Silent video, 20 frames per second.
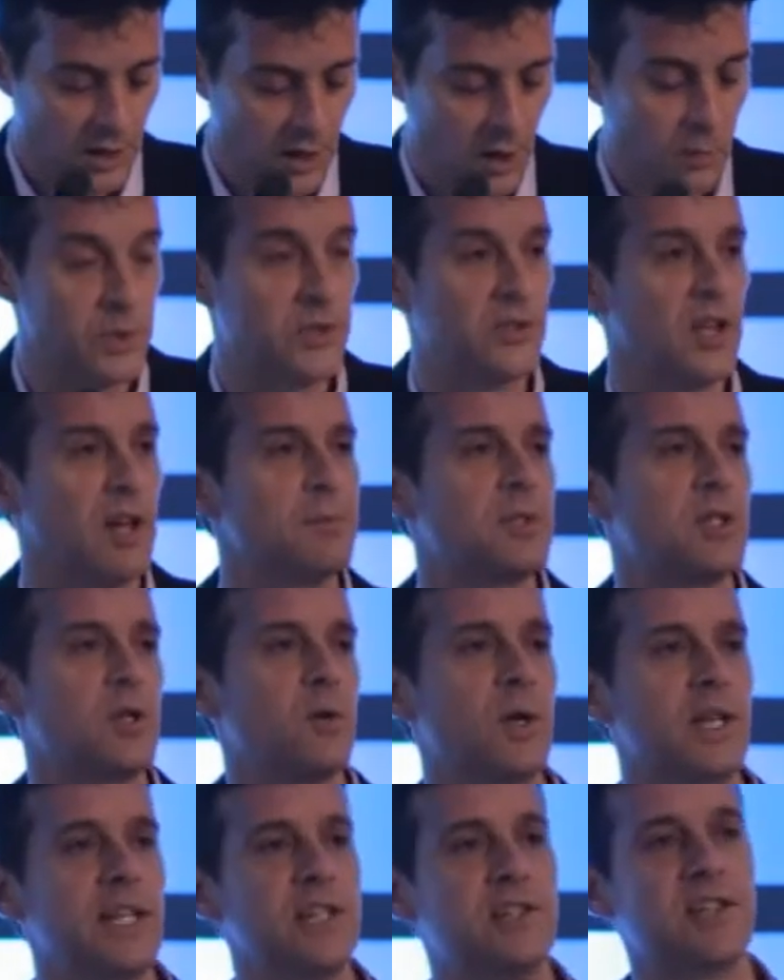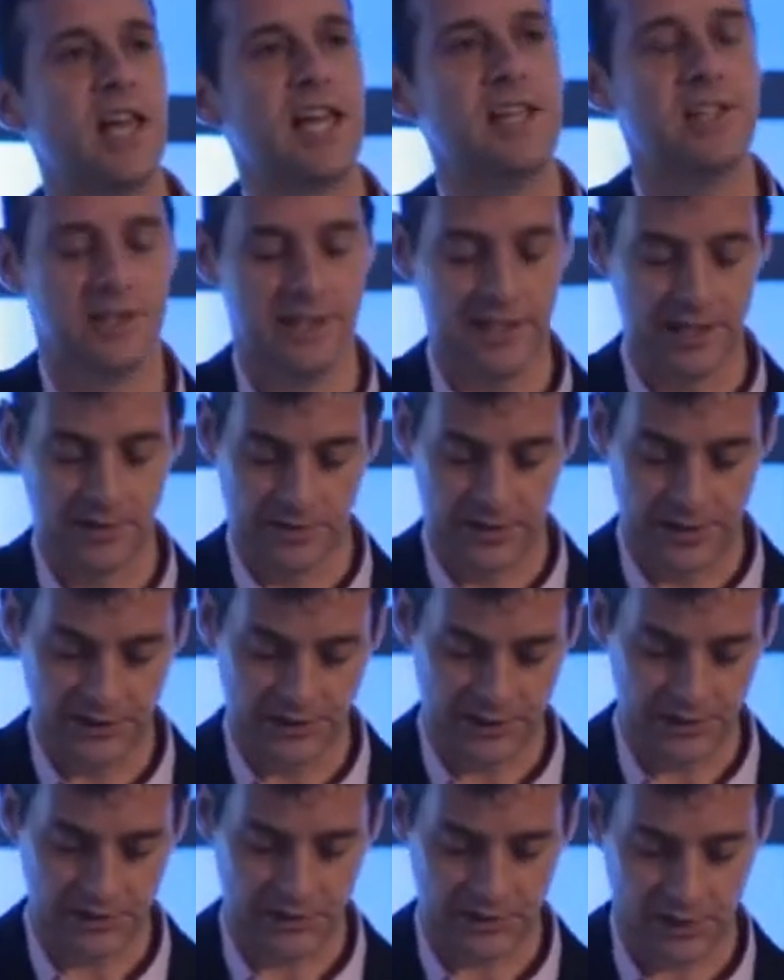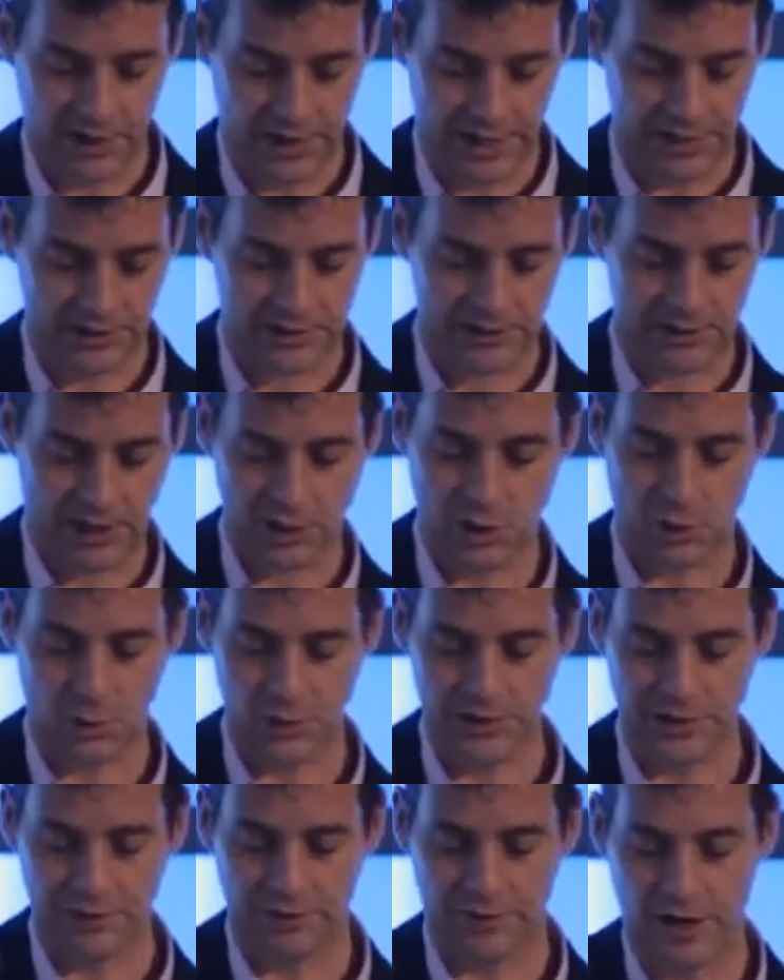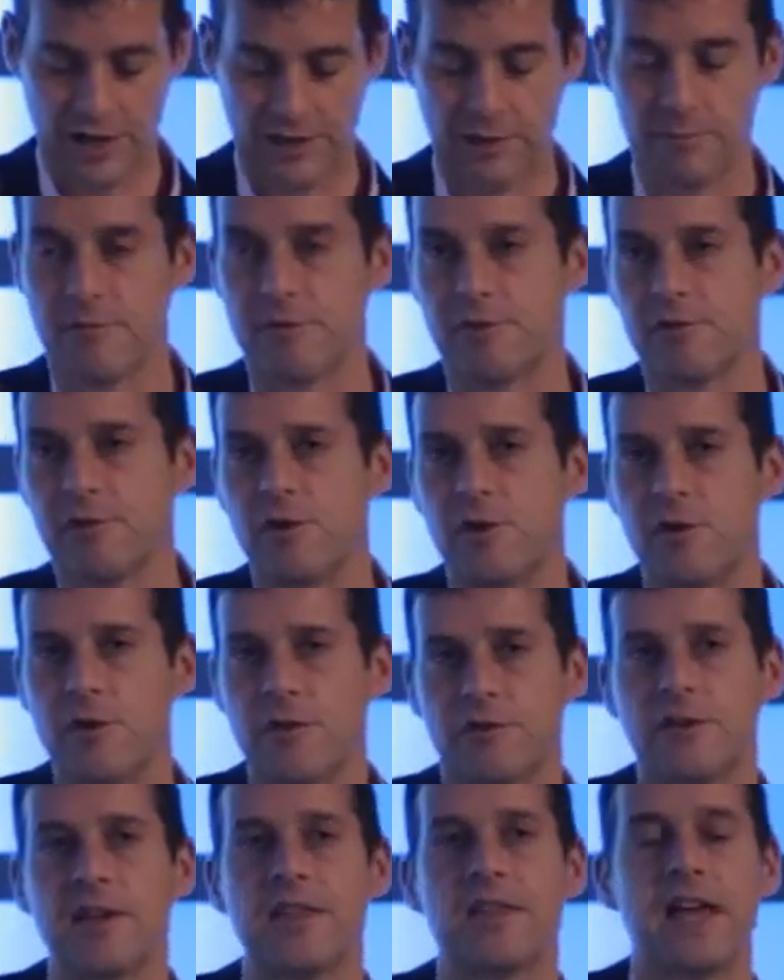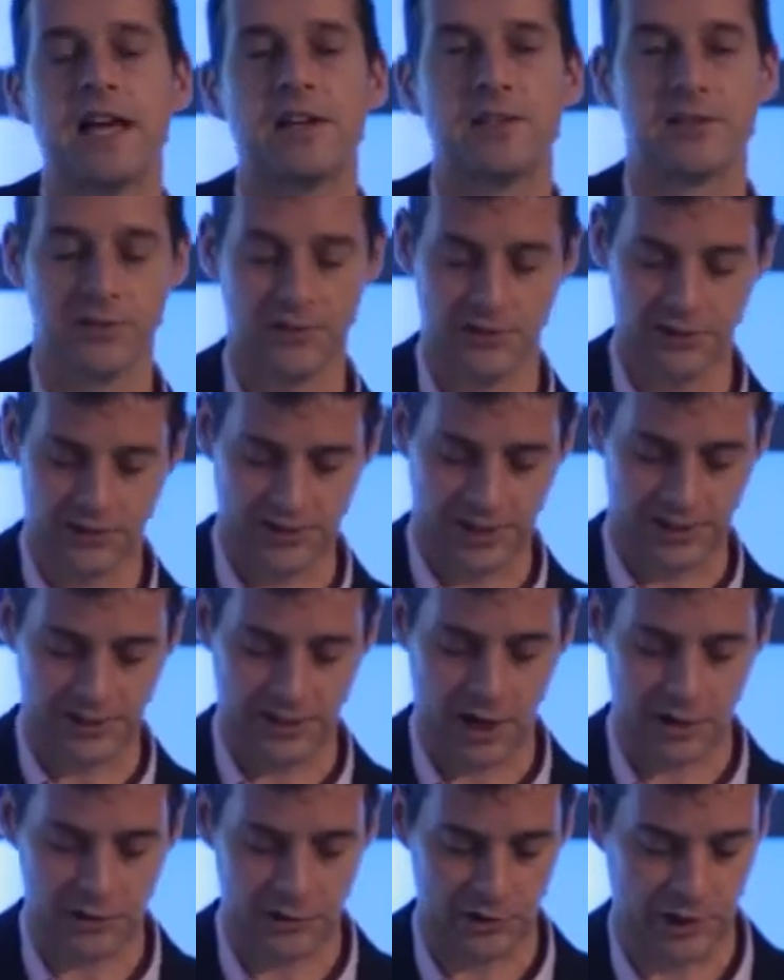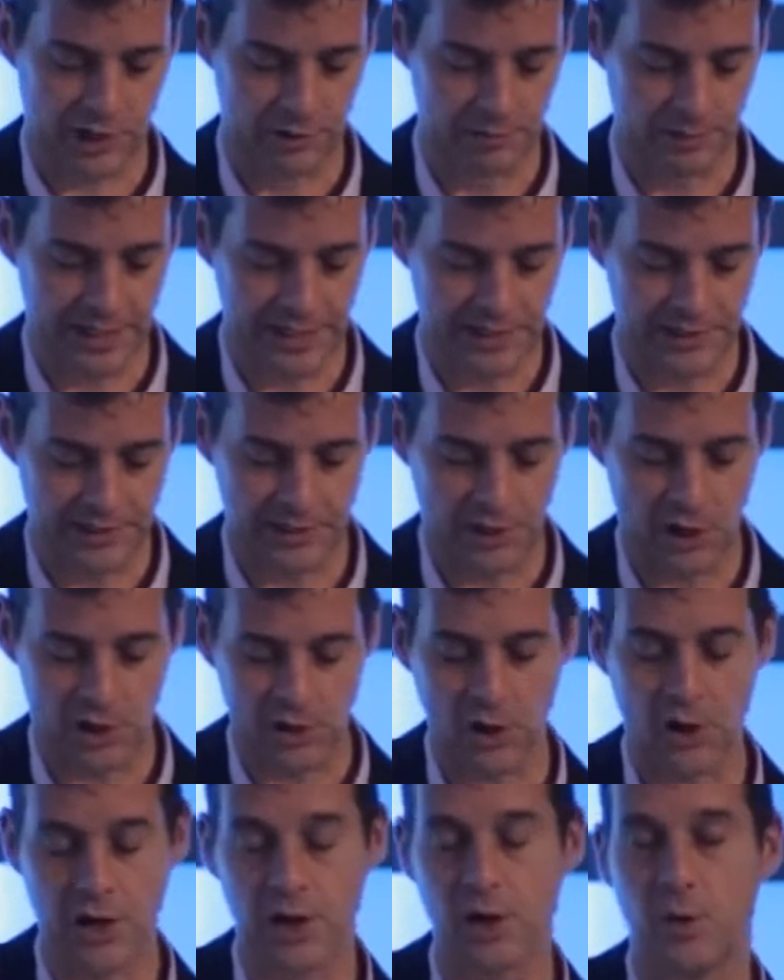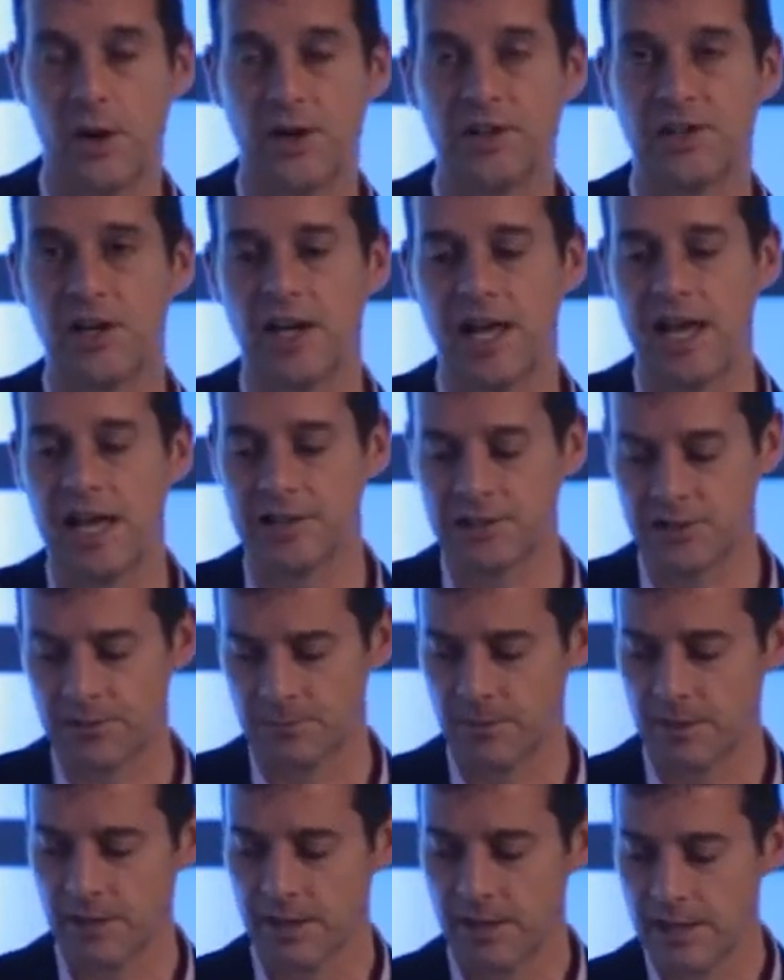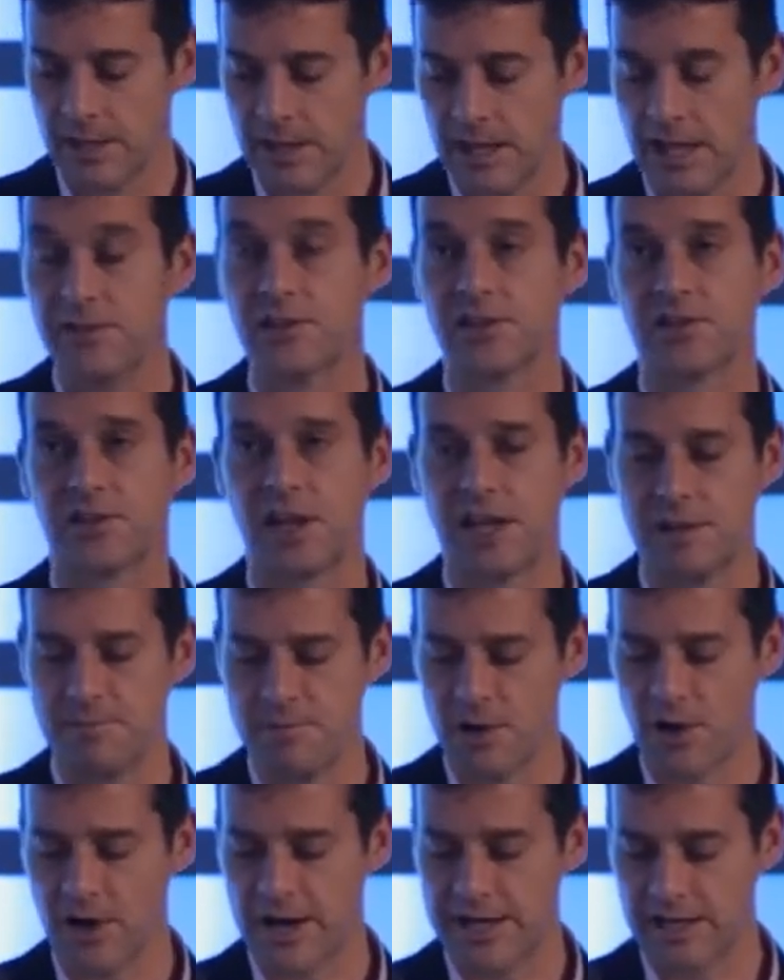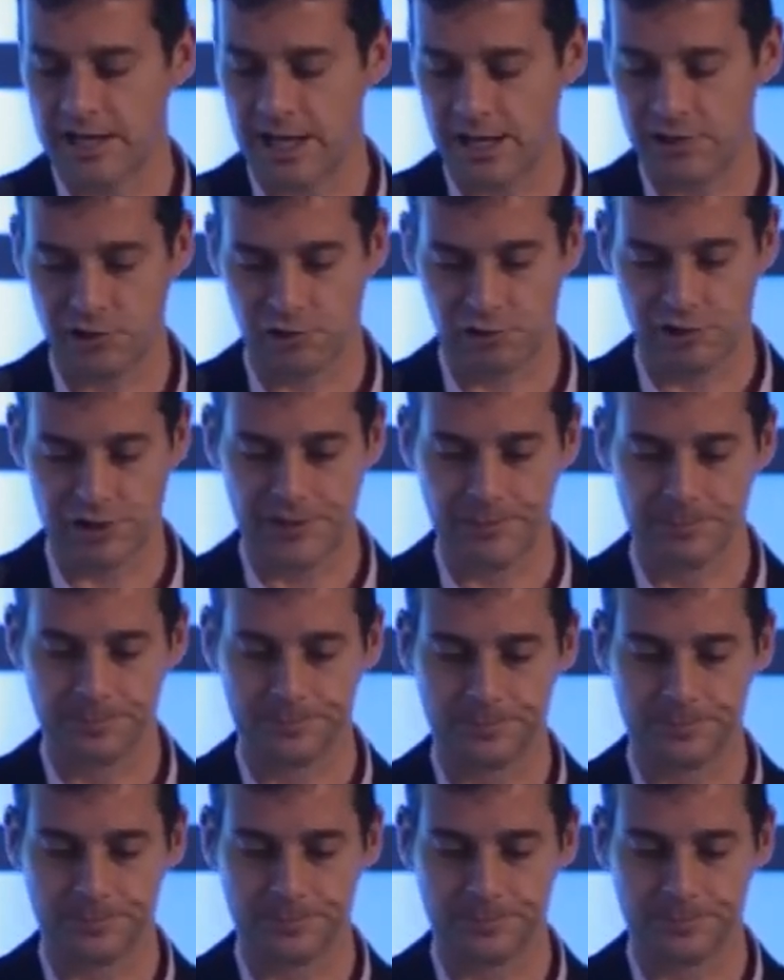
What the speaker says: We subsequently tested these insights and quantified them through 3,600 completed online questionnaires in the same 9 countries.